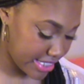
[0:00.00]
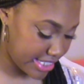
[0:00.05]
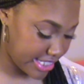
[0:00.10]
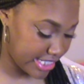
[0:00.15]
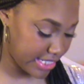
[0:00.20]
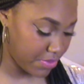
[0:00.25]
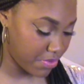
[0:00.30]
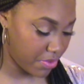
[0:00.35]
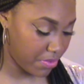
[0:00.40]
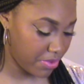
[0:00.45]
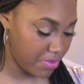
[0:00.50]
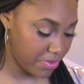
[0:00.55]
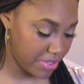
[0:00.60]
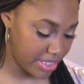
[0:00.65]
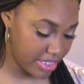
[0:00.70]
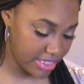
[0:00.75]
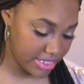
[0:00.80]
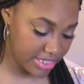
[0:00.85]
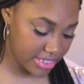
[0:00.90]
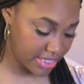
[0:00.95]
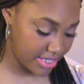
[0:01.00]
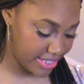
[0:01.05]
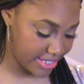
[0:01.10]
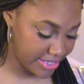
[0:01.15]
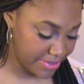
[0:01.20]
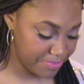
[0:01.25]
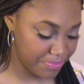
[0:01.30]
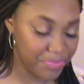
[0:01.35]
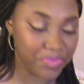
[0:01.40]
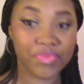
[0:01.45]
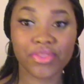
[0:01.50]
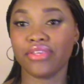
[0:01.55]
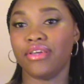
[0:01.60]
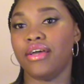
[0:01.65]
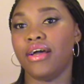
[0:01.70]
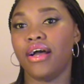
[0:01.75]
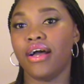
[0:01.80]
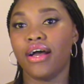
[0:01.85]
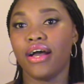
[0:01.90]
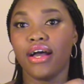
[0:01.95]
and see what we get this time.
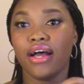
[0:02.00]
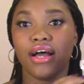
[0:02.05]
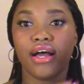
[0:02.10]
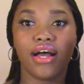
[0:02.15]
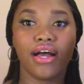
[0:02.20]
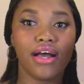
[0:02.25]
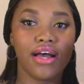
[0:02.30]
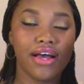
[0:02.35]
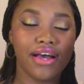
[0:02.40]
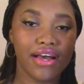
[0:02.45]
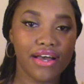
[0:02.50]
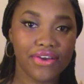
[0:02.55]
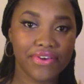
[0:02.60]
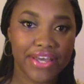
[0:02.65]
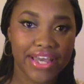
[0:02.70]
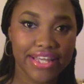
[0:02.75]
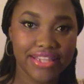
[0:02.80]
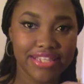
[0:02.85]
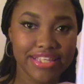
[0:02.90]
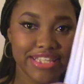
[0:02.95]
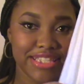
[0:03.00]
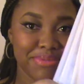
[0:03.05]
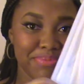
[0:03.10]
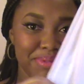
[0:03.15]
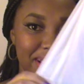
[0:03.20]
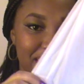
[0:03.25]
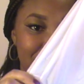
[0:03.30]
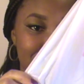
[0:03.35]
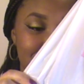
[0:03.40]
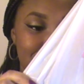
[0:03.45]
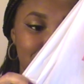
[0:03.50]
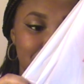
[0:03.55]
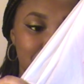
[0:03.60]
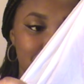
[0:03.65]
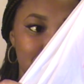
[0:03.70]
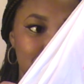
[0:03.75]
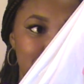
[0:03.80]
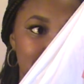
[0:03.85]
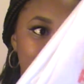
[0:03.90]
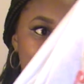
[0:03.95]
Okay, this bag is from